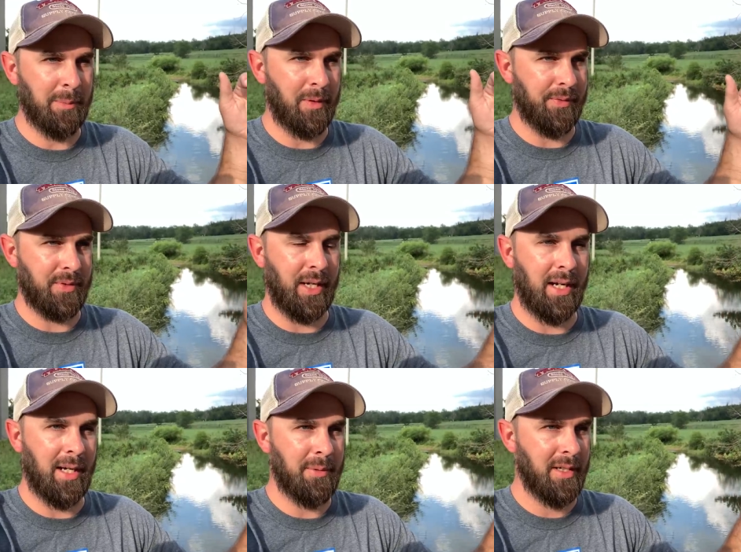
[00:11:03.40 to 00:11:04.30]
people have
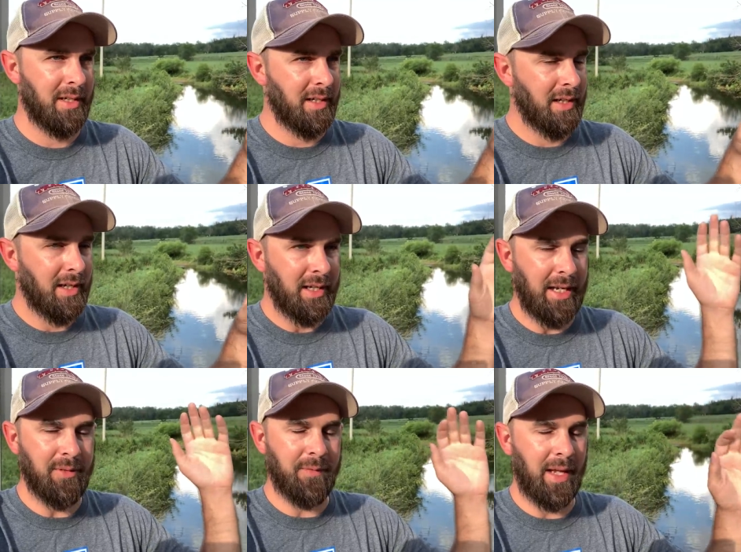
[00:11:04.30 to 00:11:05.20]
subscribed.
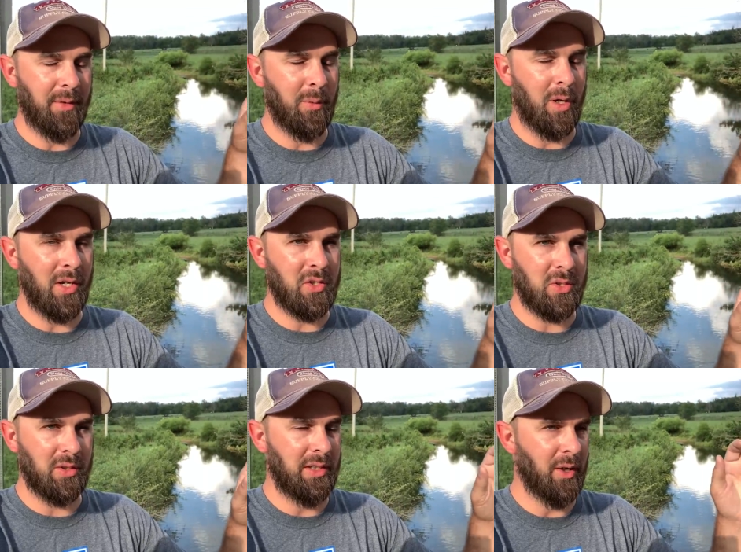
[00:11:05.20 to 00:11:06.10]
Even if they only
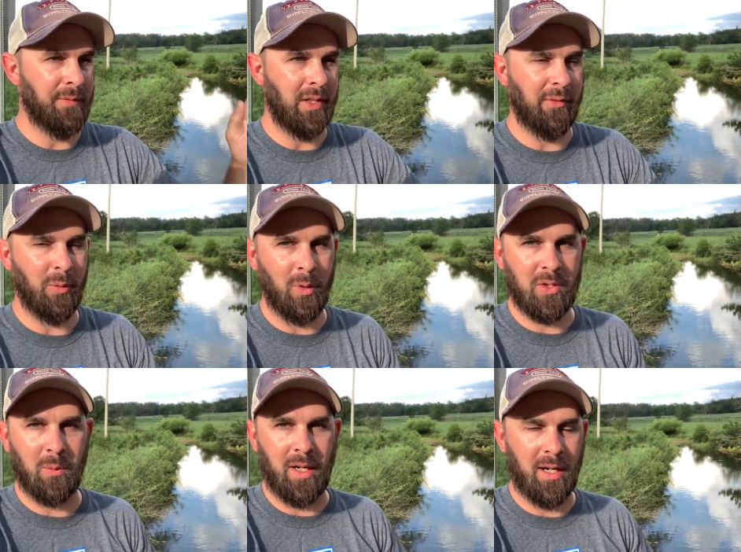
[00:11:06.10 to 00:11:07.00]
watch, you know, a video every
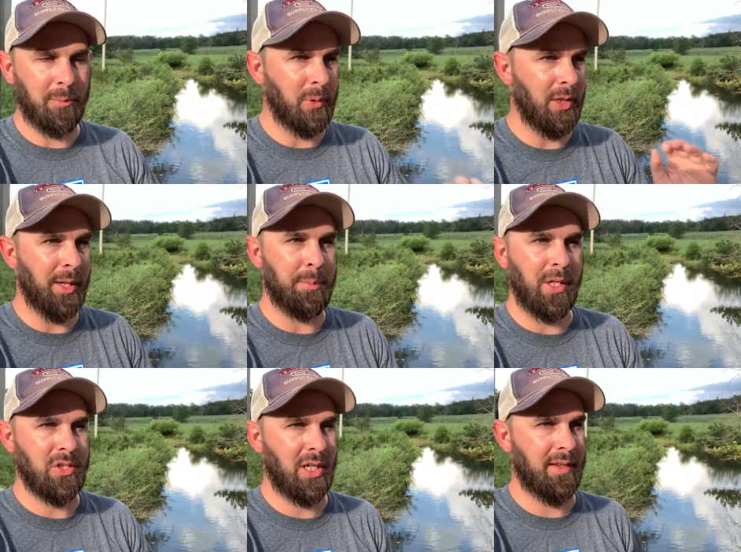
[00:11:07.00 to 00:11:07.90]
once in a while, I really
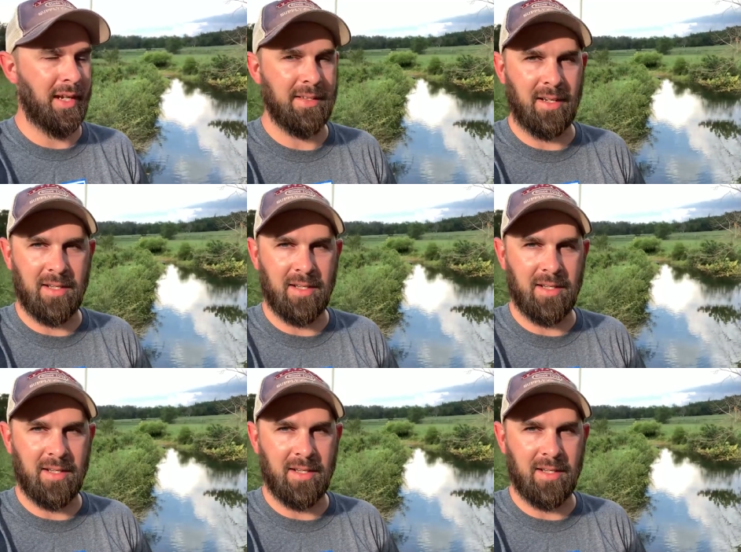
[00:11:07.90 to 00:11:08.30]
appreciate it. That is